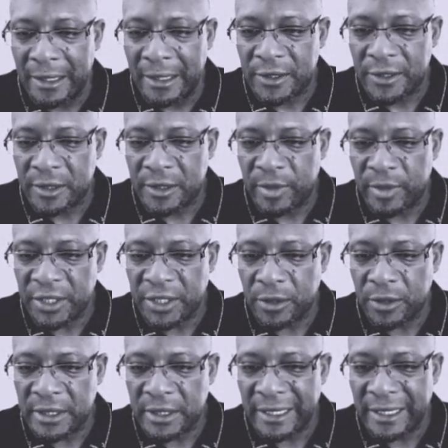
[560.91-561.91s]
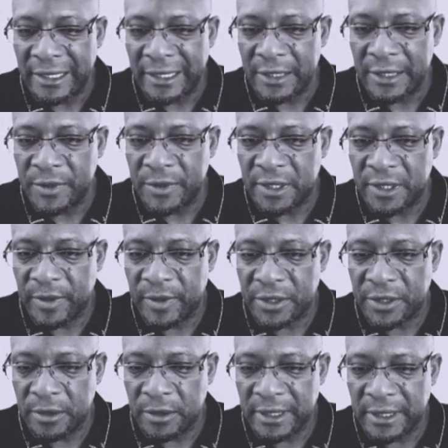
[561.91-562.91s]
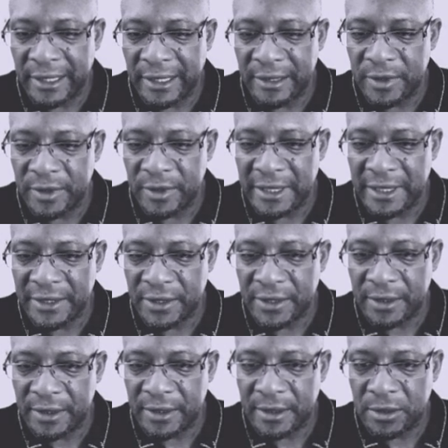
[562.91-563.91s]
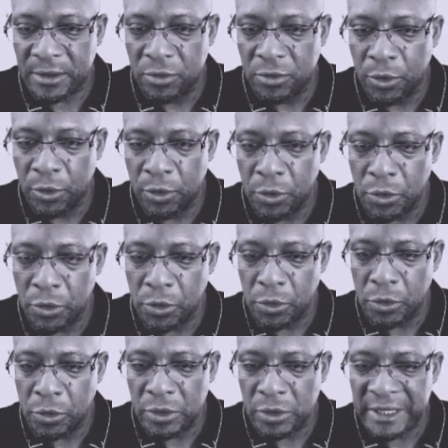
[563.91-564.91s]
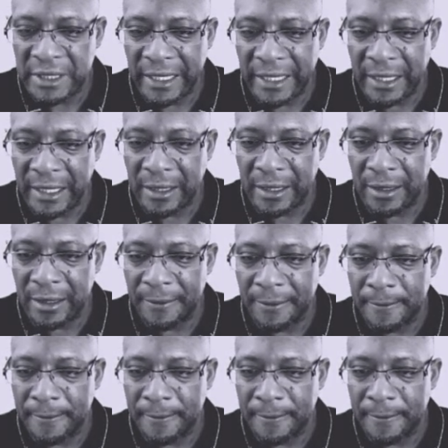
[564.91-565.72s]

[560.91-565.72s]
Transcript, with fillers: Special times, special times. Let's take.